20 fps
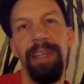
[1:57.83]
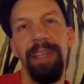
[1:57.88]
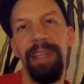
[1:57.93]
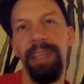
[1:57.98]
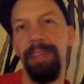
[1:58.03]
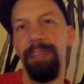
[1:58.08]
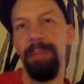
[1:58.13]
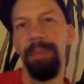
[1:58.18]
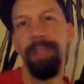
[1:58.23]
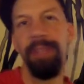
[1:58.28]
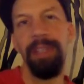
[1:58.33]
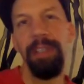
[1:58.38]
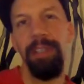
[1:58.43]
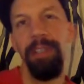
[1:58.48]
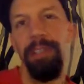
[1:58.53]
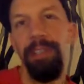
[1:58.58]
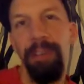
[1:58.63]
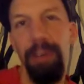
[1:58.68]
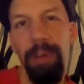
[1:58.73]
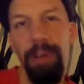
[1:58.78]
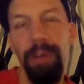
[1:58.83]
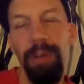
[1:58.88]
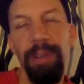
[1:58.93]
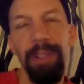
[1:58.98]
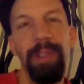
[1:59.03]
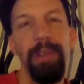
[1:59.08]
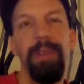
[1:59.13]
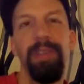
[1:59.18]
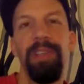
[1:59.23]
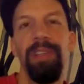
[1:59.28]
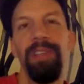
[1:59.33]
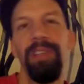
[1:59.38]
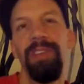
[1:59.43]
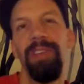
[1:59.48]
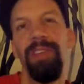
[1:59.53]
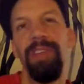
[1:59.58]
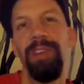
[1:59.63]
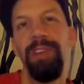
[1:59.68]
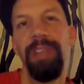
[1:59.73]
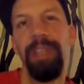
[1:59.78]
Now, if you're playing on your own acoustic
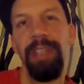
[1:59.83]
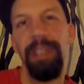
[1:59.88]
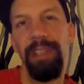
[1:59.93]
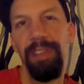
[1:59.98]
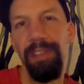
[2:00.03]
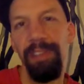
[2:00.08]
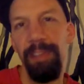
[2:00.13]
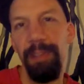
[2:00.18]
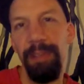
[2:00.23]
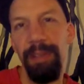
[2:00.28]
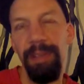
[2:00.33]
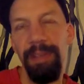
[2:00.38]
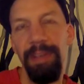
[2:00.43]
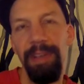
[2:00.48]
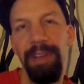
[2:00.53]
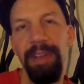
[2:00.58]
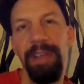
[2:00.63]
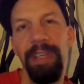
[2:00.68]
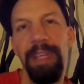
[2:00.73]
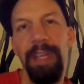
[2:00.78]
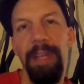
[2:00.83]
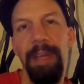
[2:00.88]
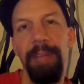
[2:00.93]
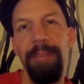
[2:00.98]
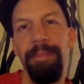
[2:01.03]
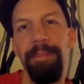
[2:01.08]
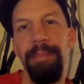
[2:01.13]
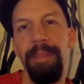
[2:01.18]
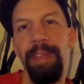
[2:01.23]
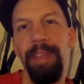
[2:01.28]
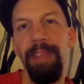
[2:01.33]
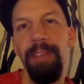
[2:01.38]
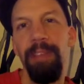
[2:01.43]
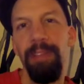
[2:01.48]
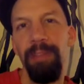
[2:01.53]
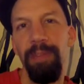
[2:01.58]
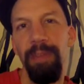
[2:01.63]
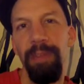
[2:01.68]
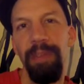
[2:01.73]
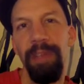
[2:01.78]
guitar, it can still be a very
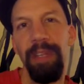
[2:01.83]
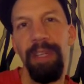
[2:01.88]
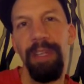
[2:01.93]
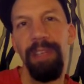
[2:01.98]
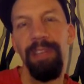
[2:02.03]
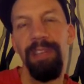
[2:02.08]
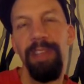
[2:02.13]
useful thing.